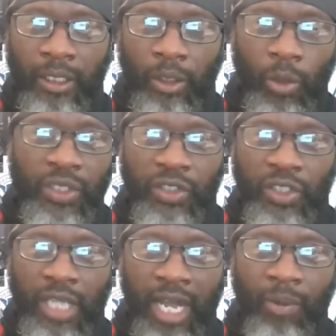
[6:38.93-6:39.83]
closeness
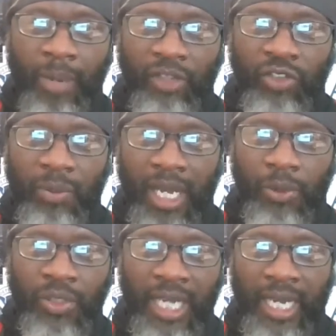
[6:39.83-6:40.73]
to Yahweh Bashim
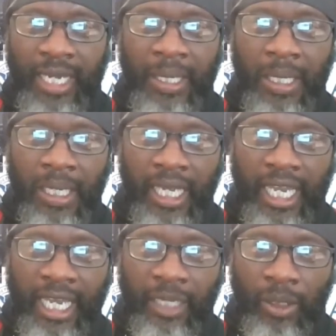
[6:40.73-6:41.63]
Yahawashi,
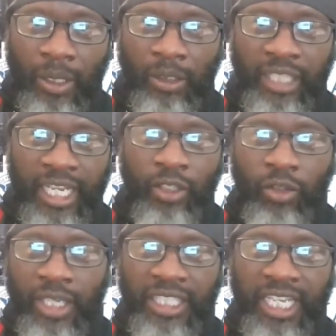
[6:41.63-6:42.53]
and then
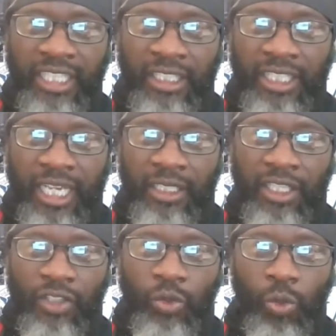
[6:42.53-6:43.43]
get into
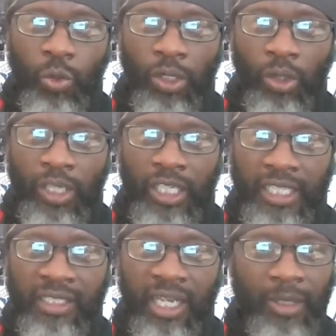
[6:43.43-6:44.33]
this new world order
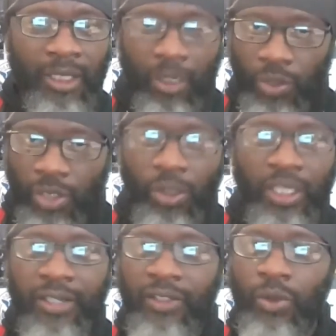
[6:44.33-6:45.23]
that's coming. And we know
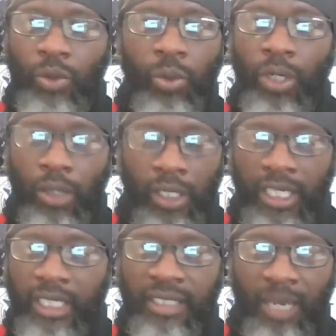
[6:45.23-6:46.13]
there is a new world
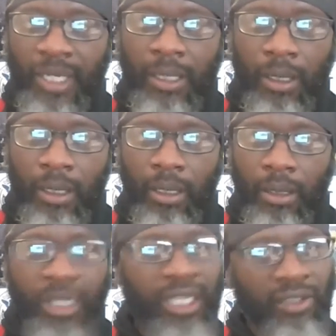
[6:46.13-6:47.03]
order that's coming,
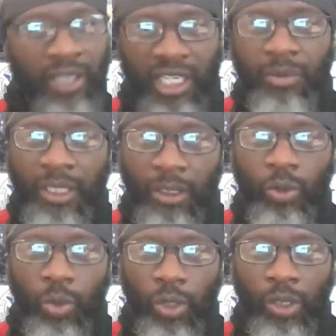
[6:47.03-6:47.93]
but it's not going to be a
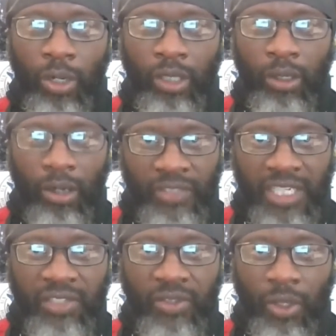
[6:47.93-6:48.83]
new world order of
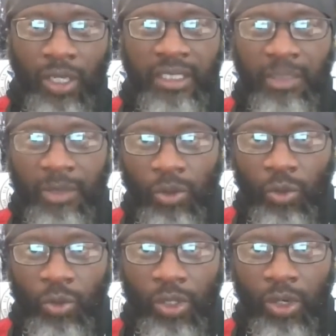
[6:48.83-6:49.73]
Esau. It's going to be a
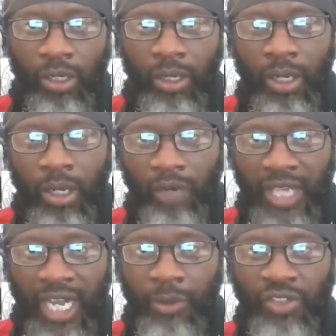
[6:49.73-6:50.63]
new world order of
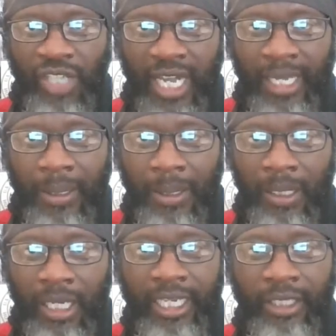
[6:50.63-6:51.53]
Yahawashi.
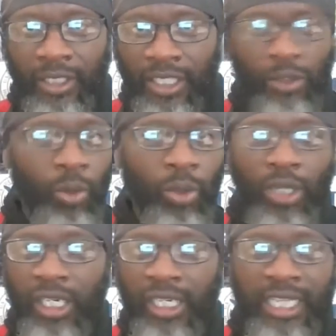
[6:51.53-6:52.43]
And there's a whole
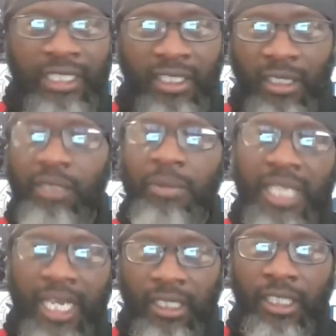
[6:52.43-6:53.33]
lot of lessons I'm going to be
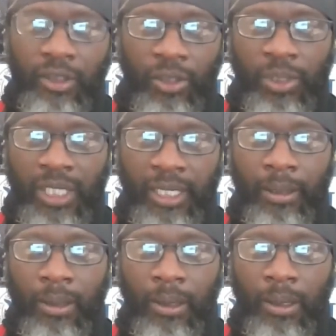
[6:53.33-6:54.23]
getting into here